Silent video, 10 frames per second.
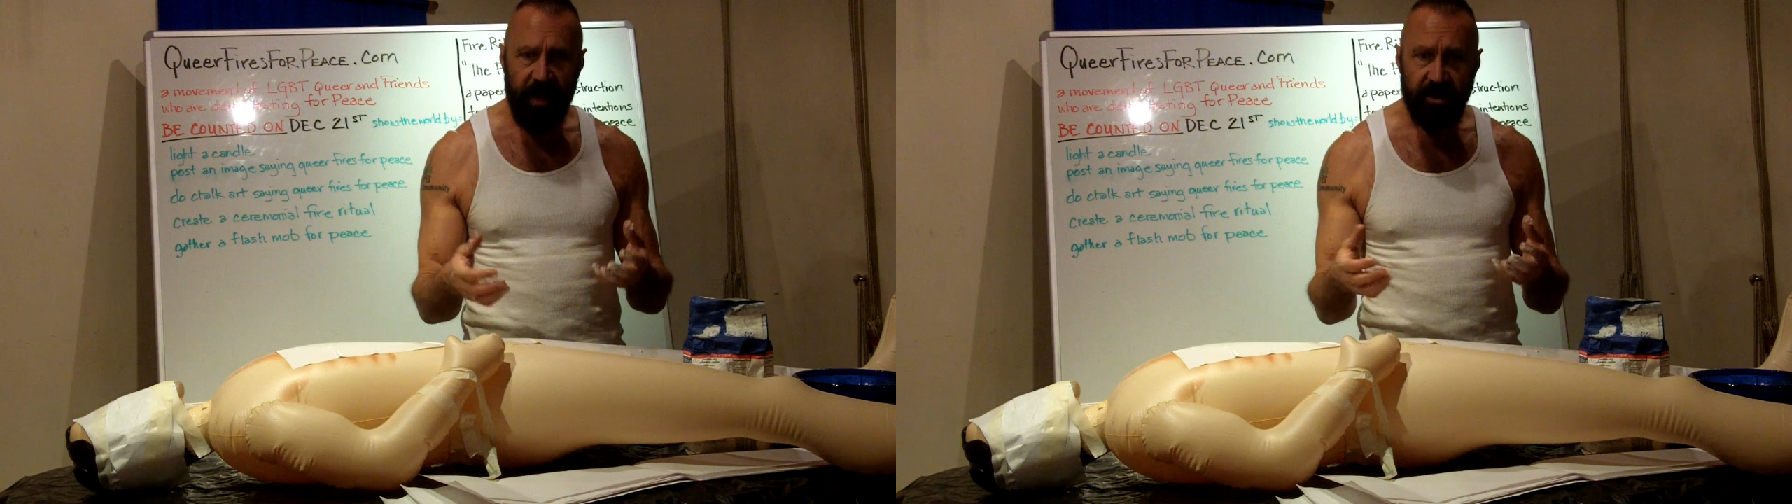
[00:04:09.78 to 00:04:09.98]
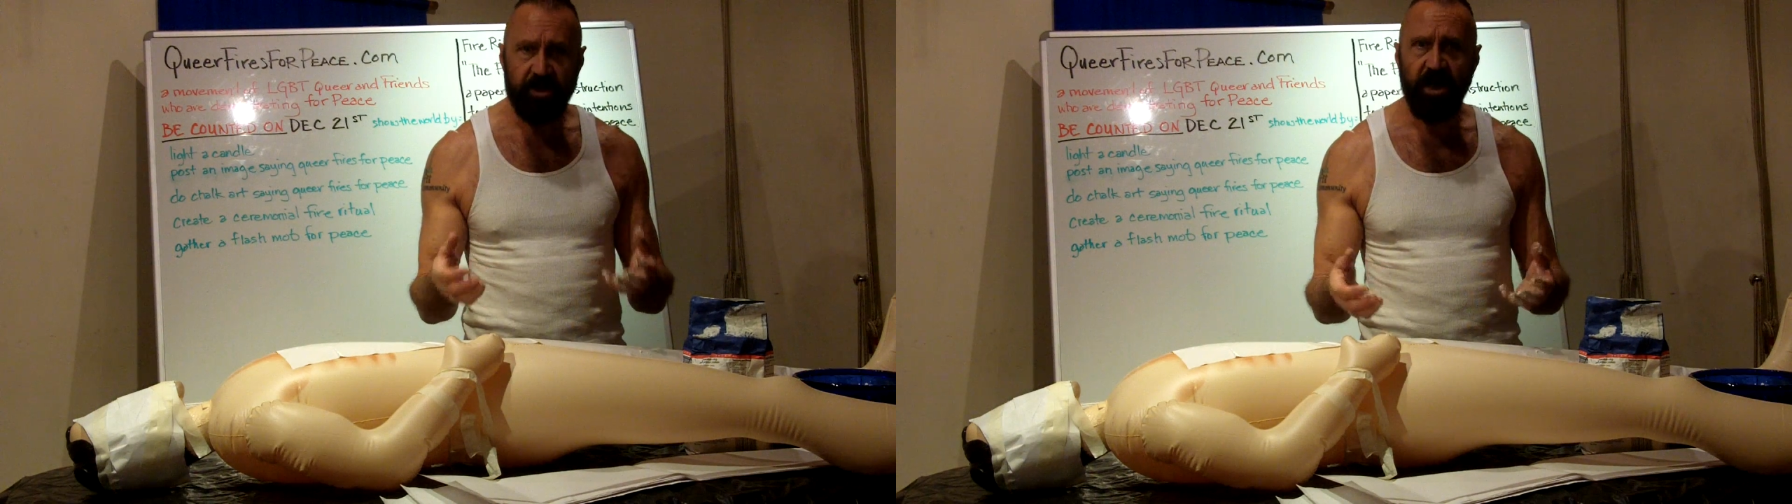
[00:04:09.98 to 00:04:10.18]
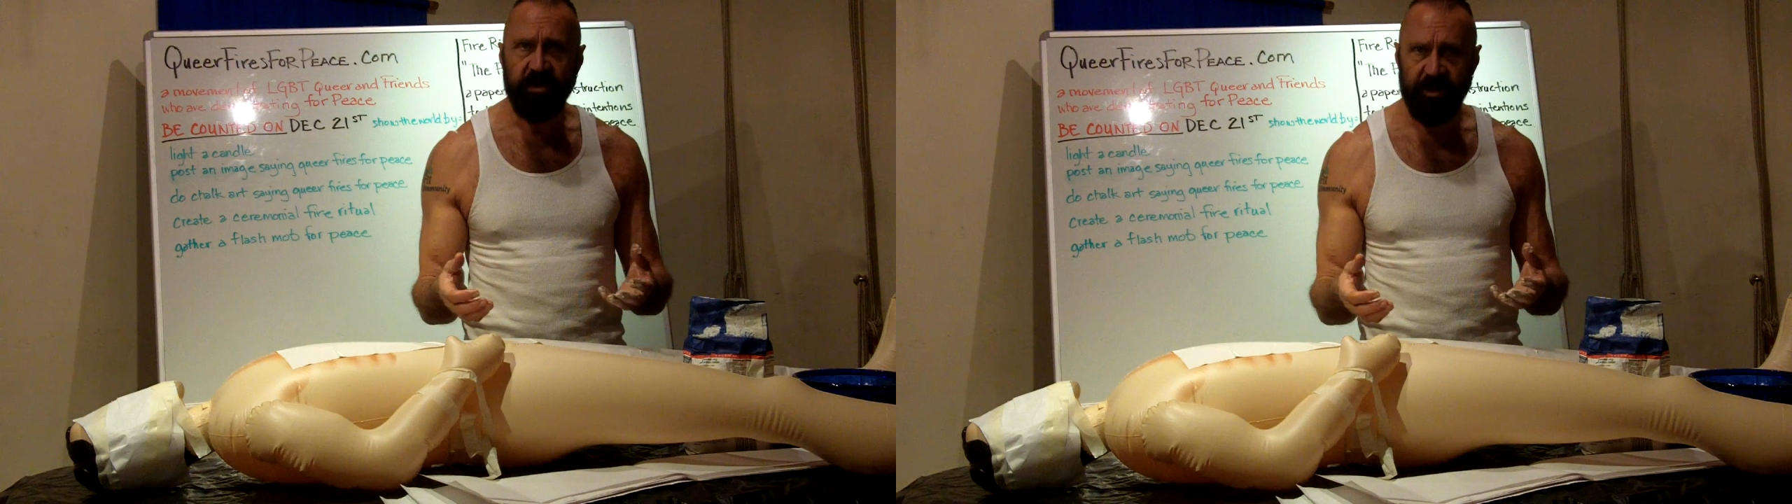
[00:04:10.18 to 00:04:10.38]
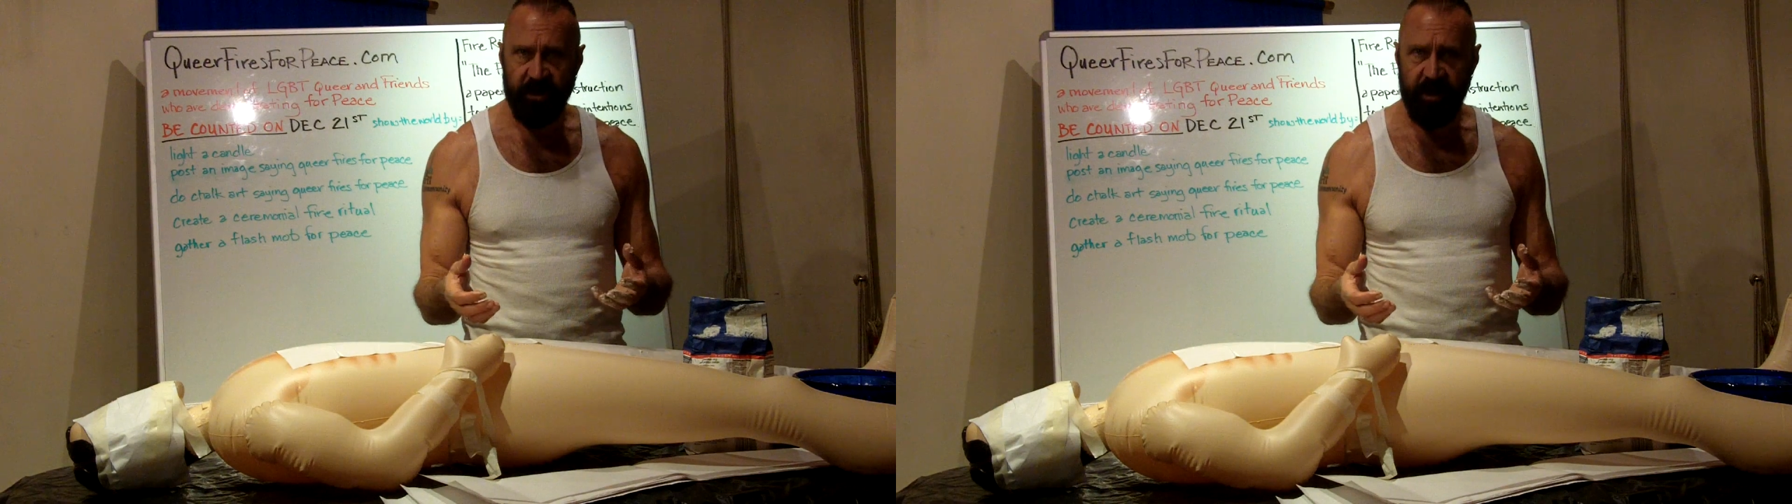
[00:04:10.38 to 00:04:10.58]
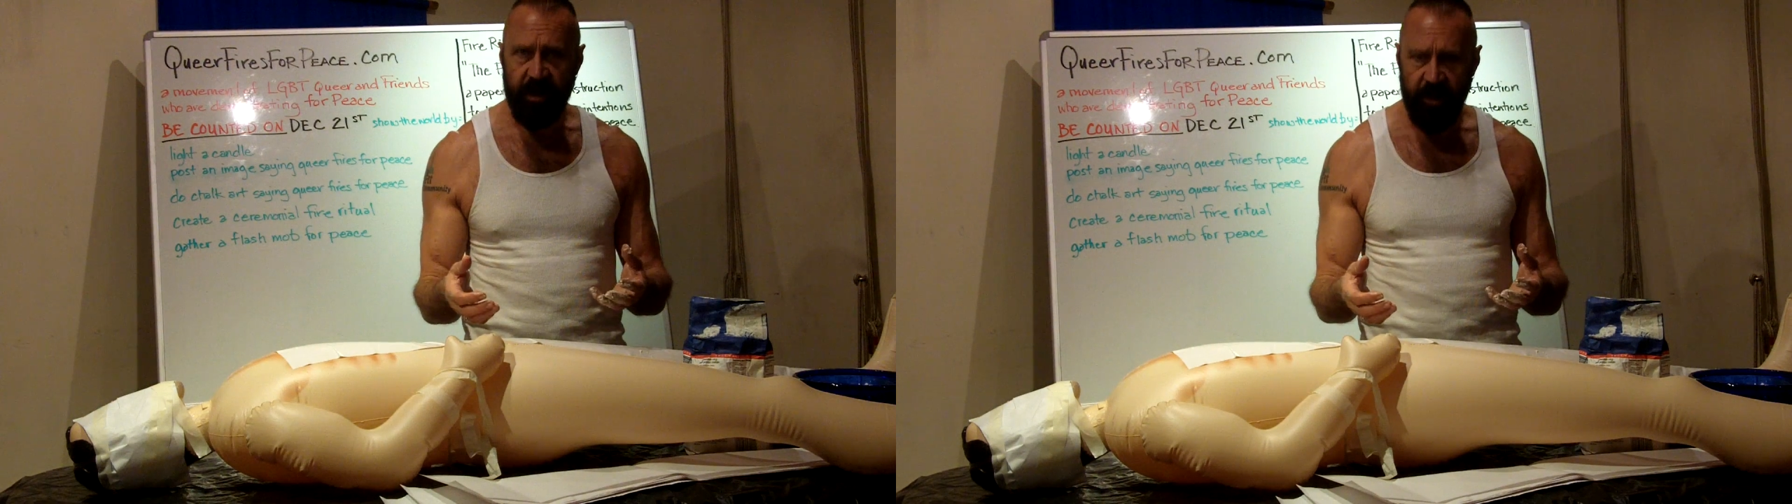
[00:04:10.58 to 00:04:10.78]

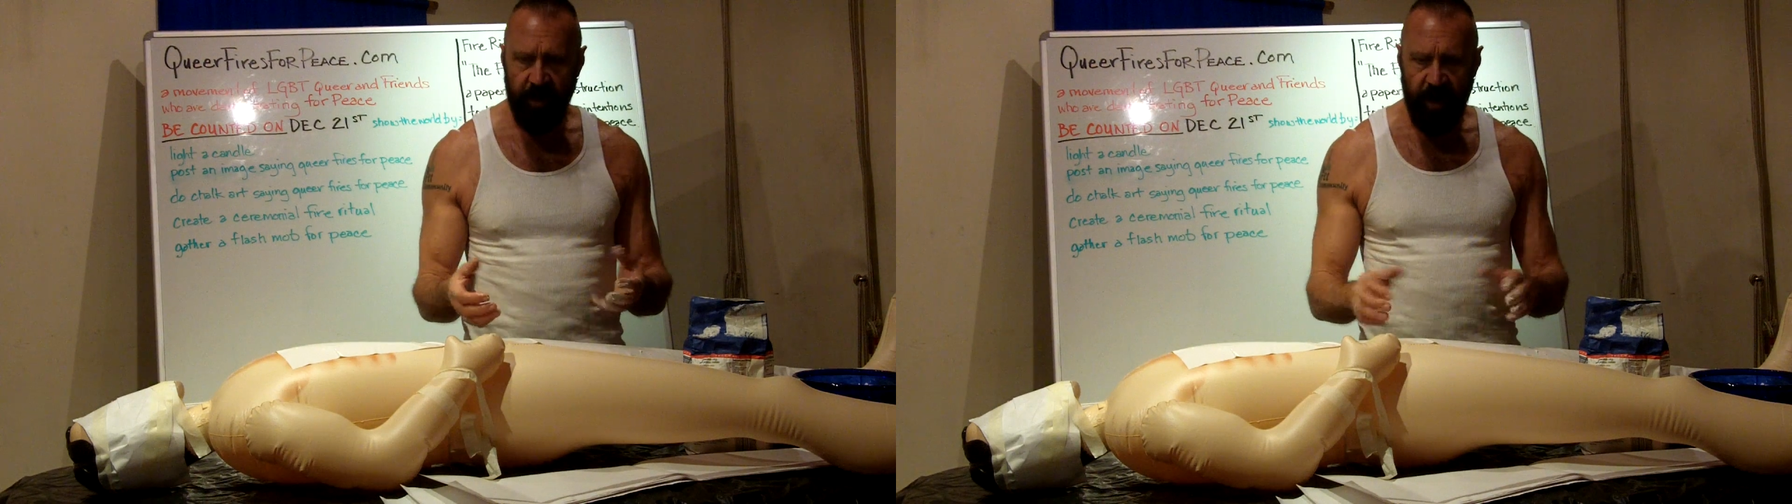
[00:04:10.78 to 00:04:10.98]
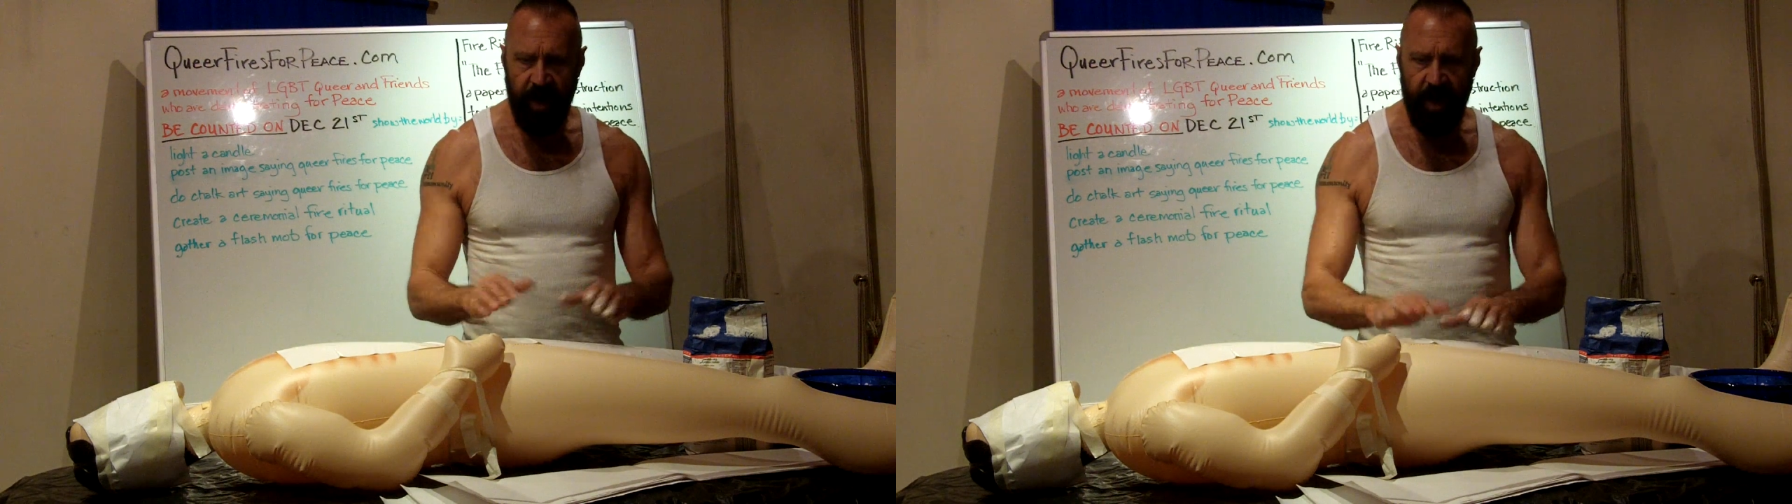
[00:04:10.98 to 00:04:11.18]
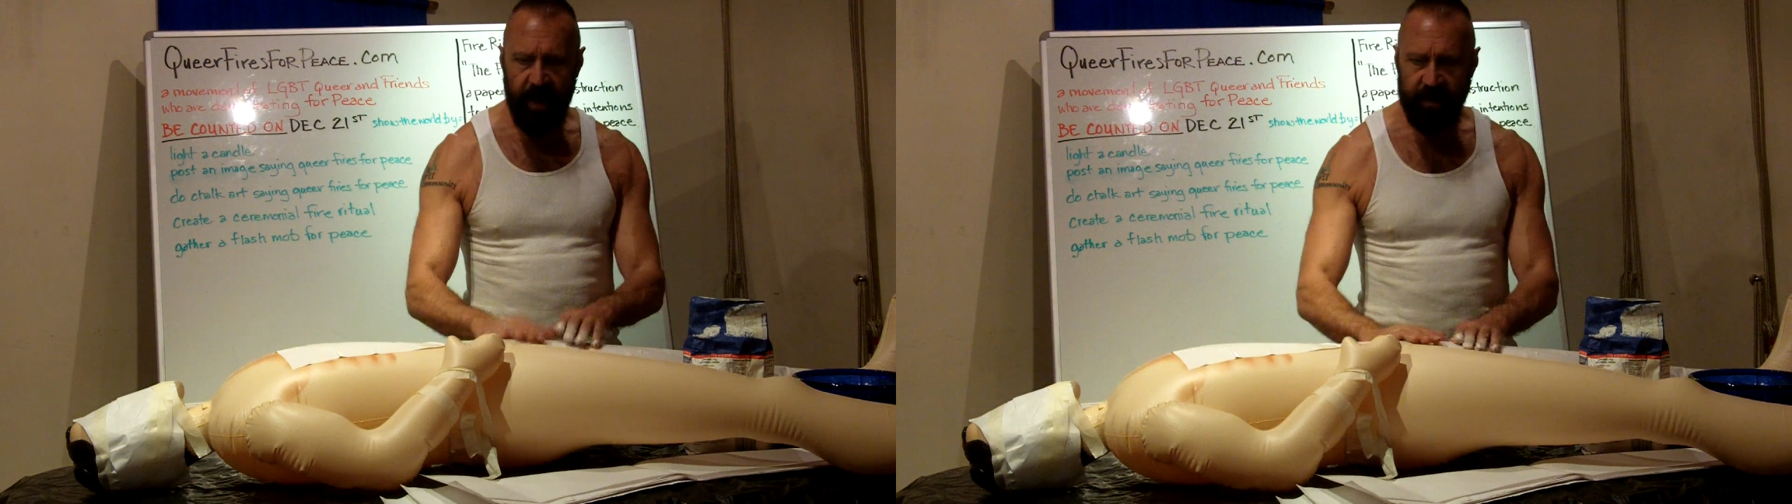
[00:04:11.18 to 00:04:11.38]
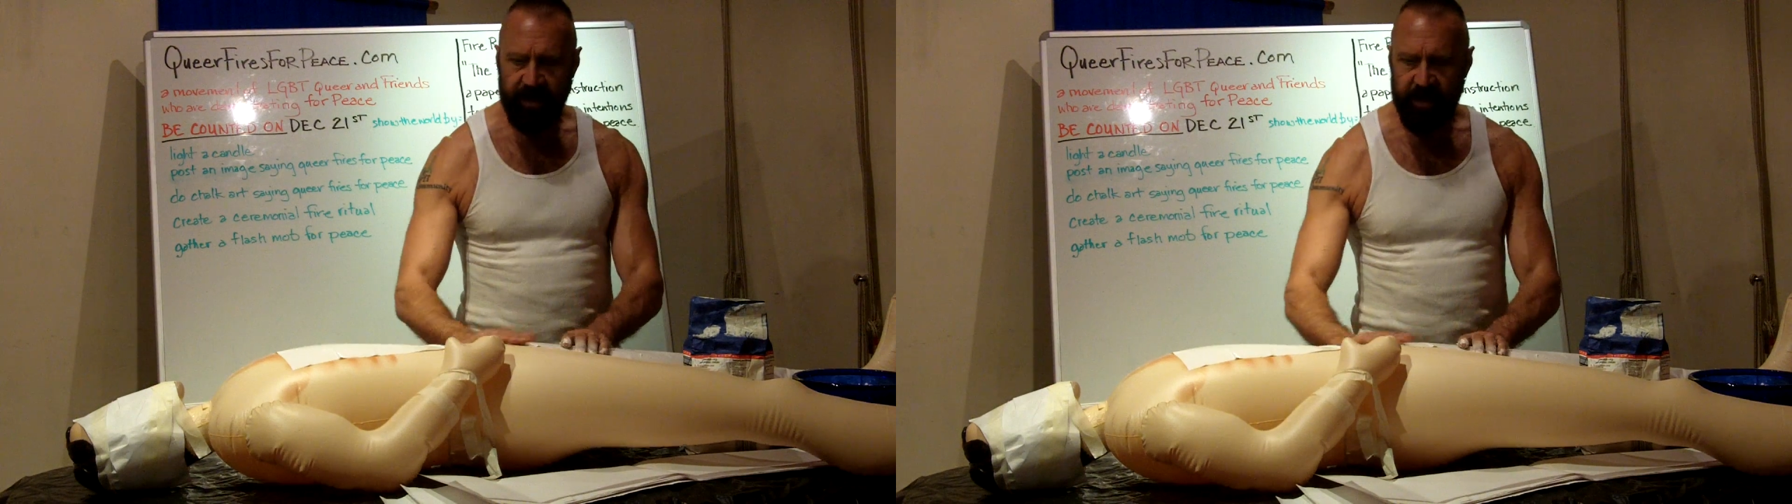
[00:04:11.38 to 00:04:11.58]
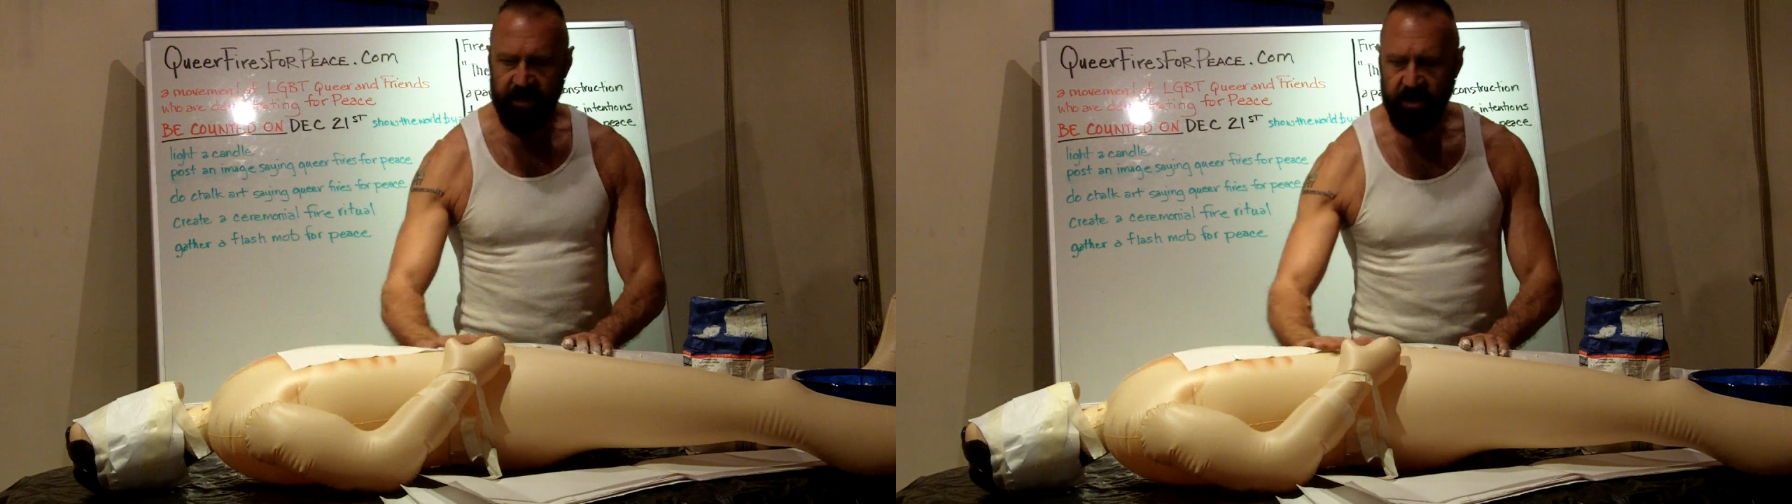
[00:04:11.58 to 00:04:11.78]
unjustly. And